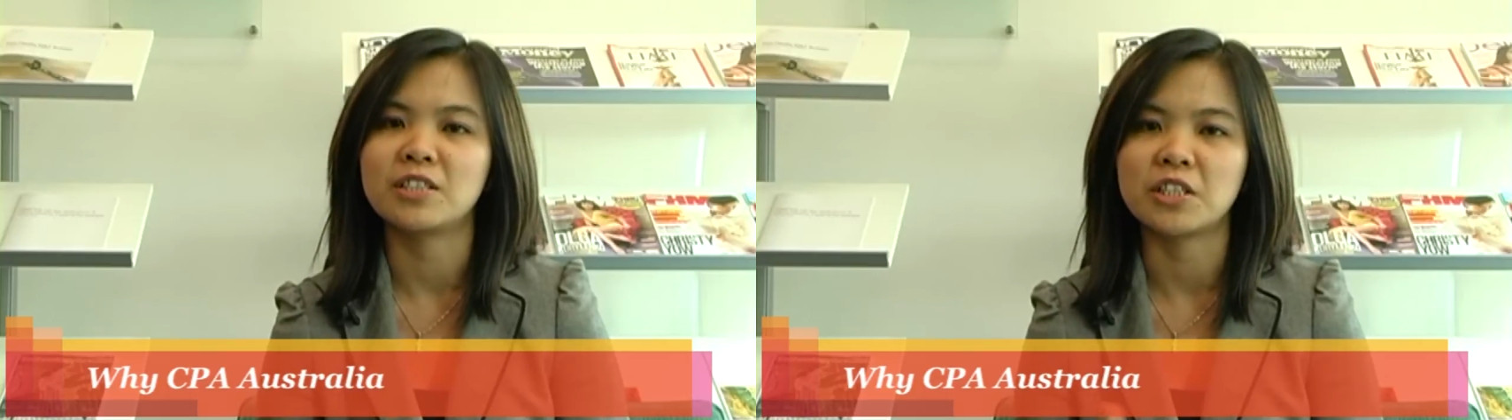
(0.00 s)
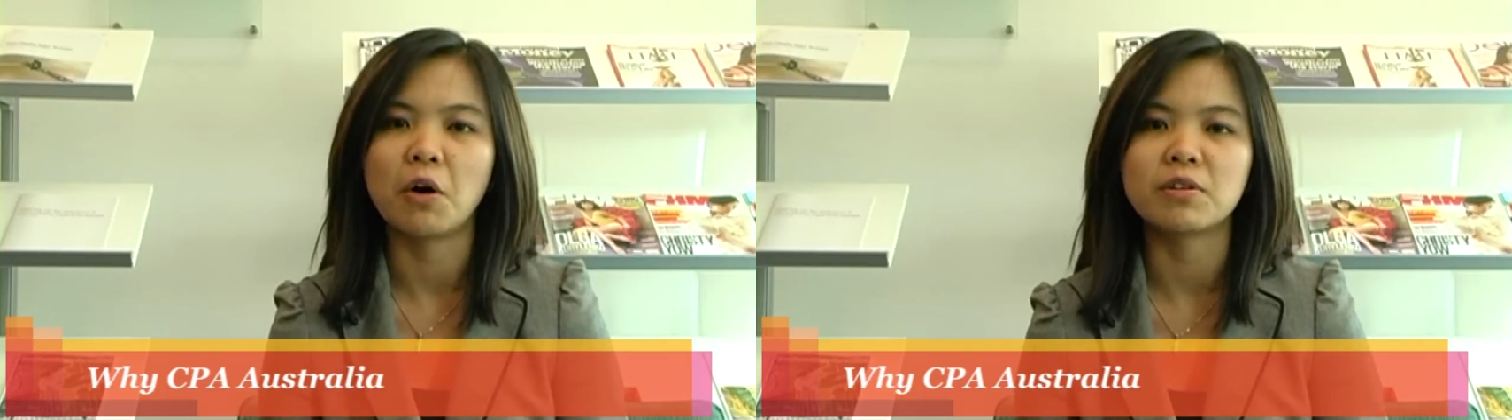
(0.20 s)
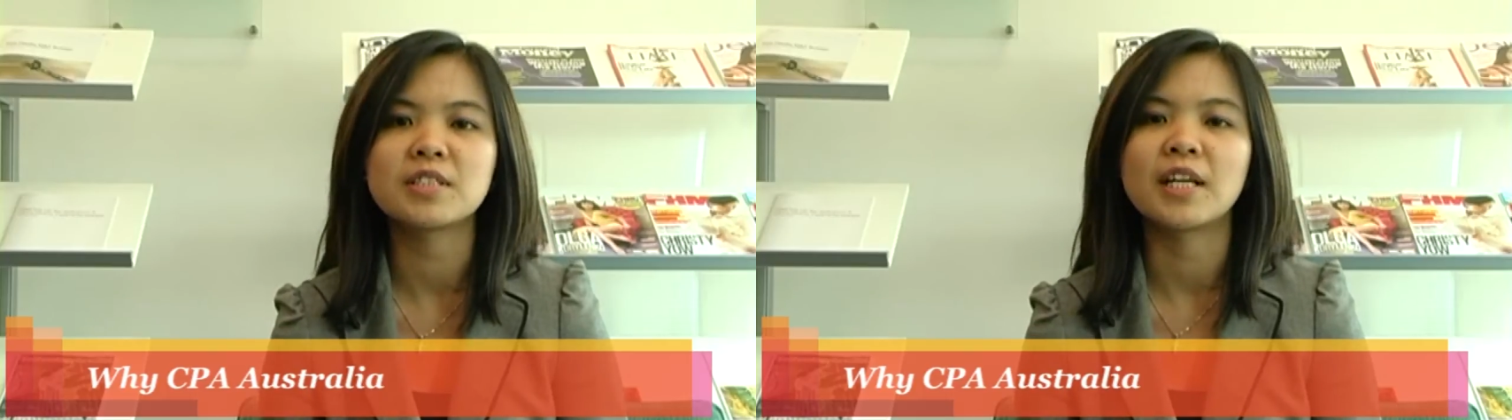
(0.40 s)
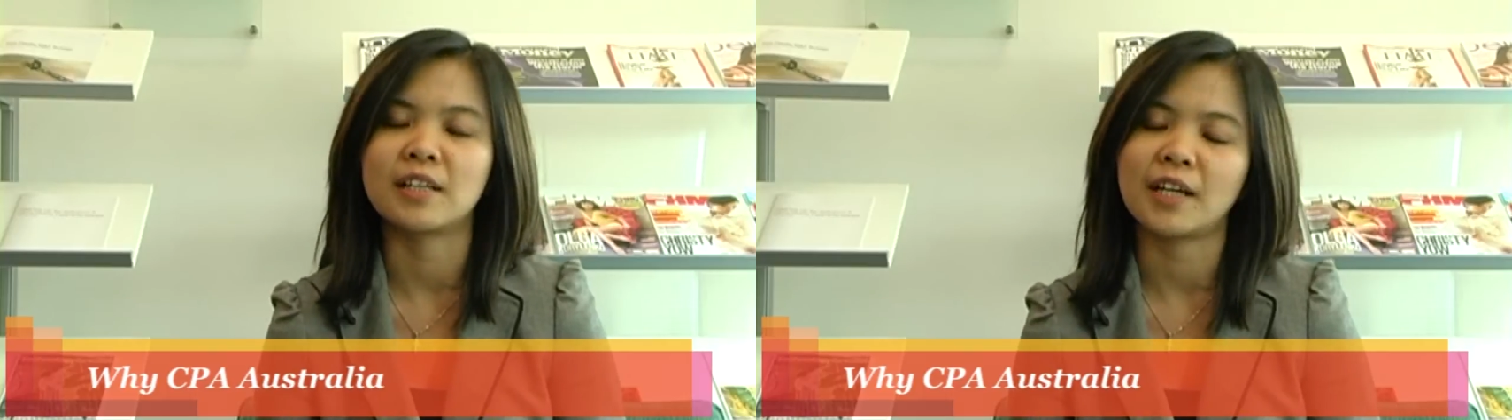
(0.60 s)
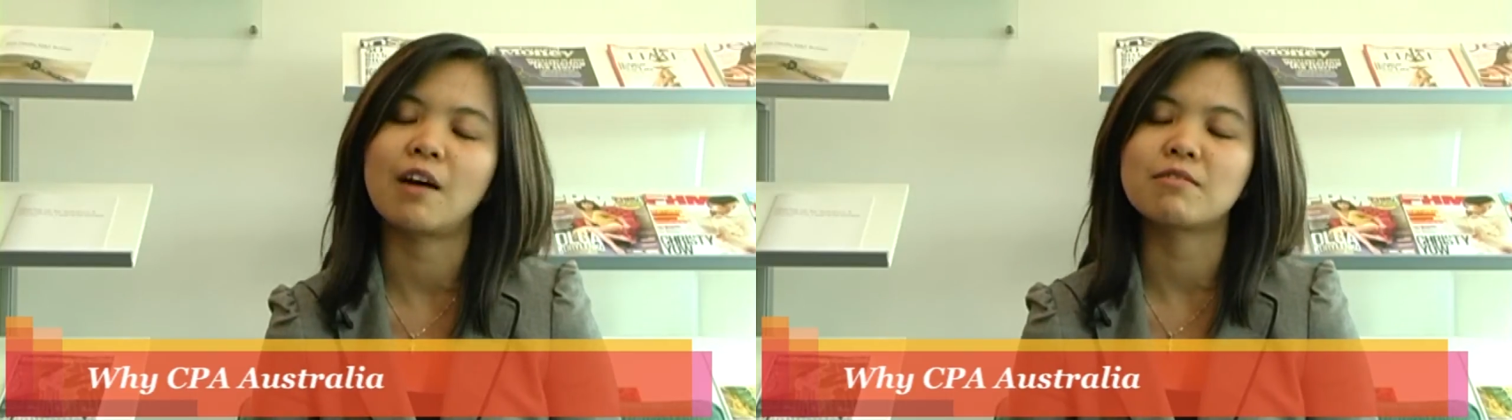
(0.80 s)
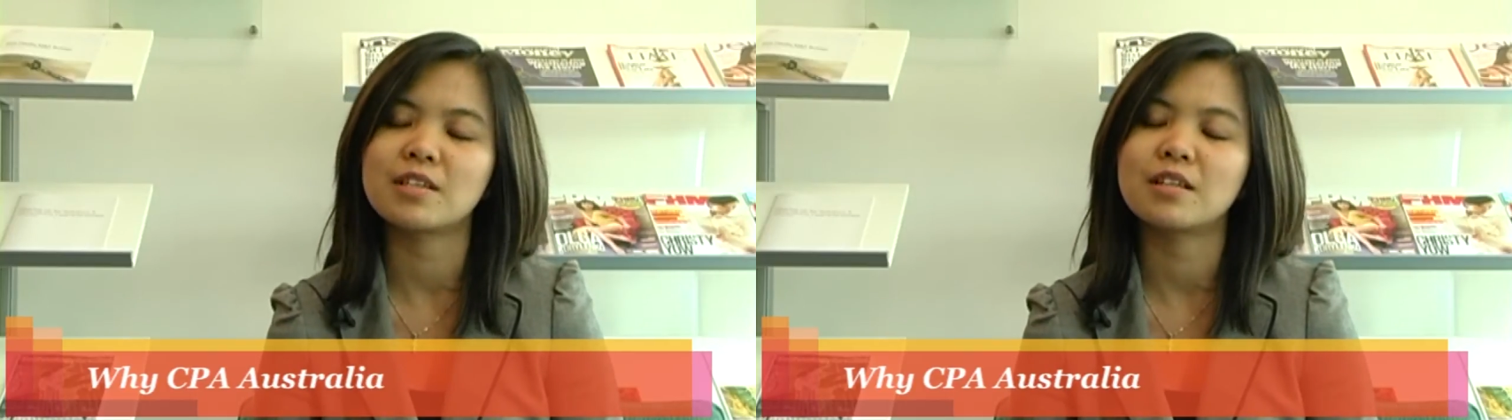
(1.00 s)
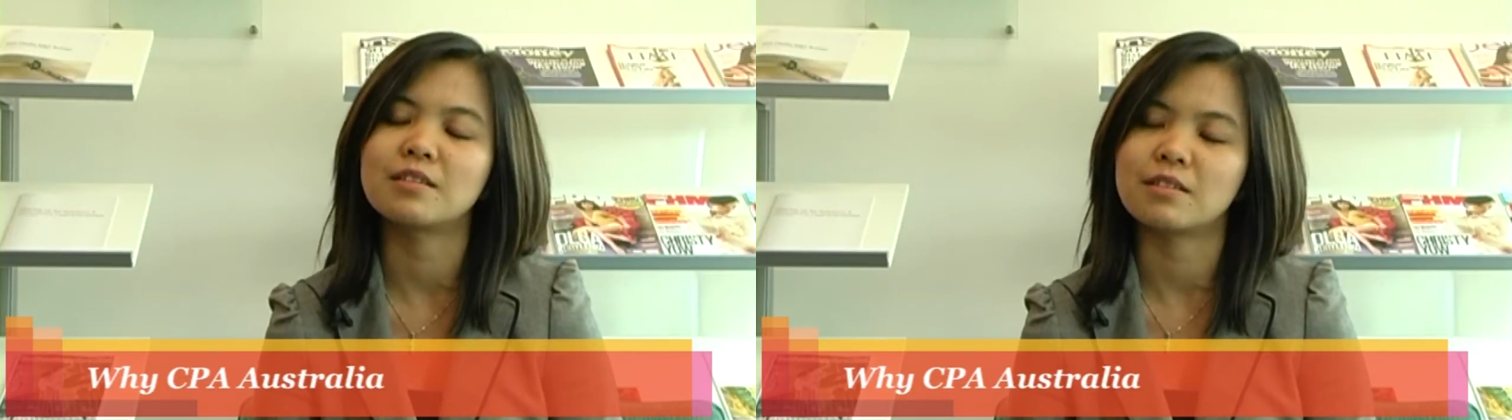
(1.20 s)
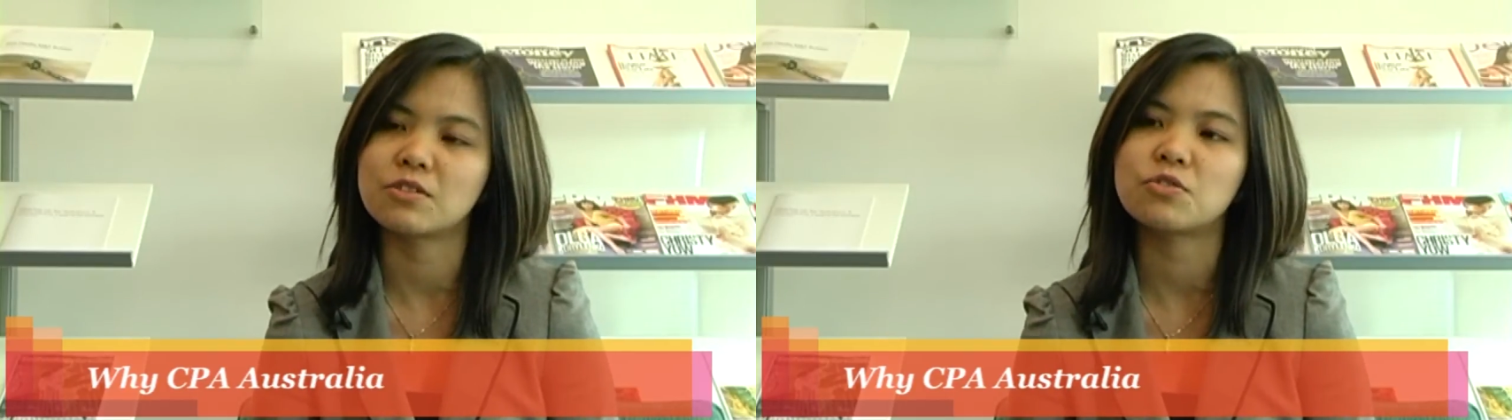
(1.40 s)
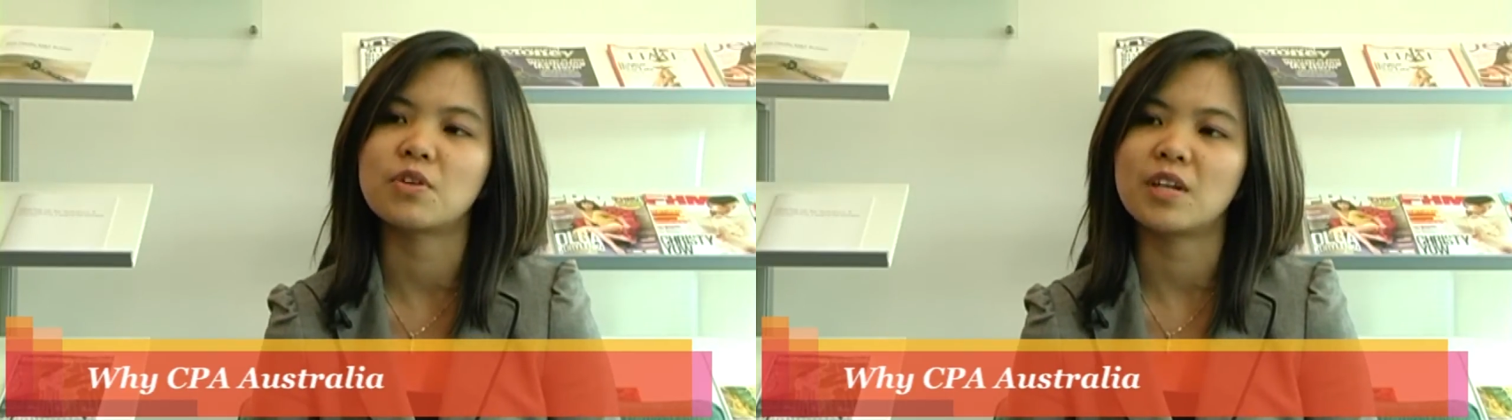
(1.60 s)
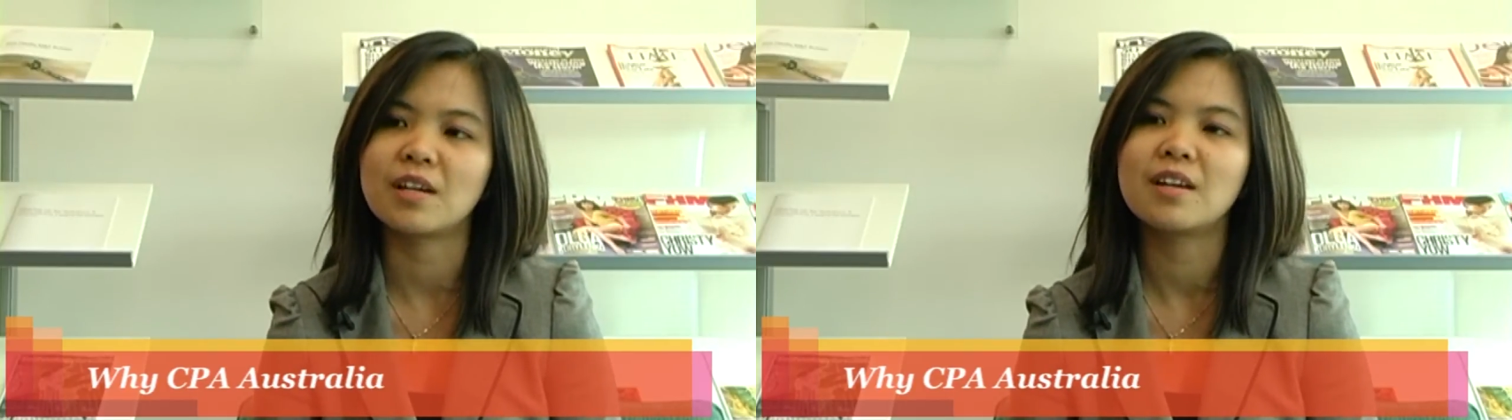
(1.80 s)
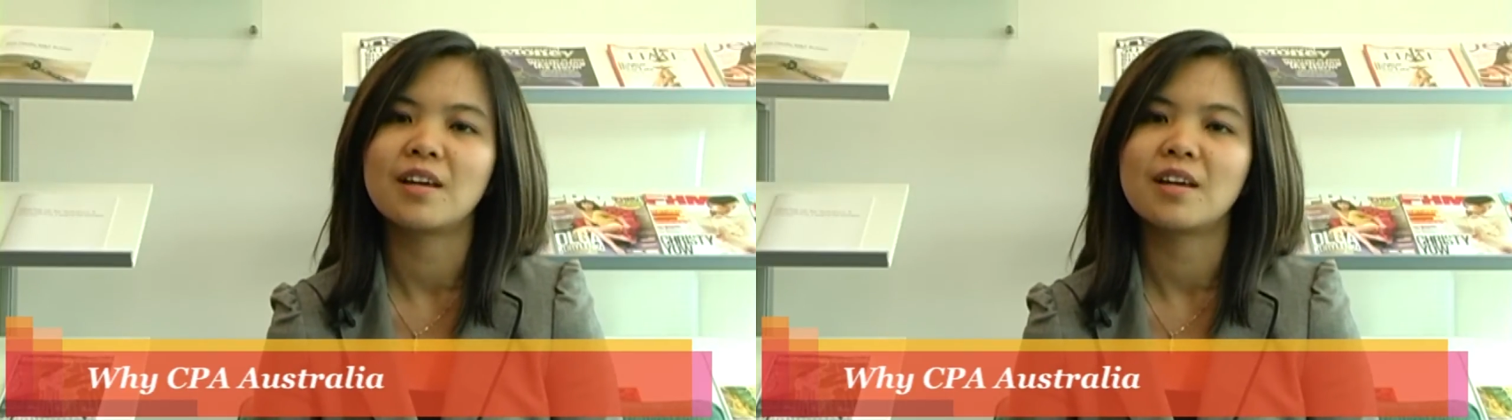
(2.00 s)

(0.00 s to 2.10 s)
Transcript: the audit and accounting industry.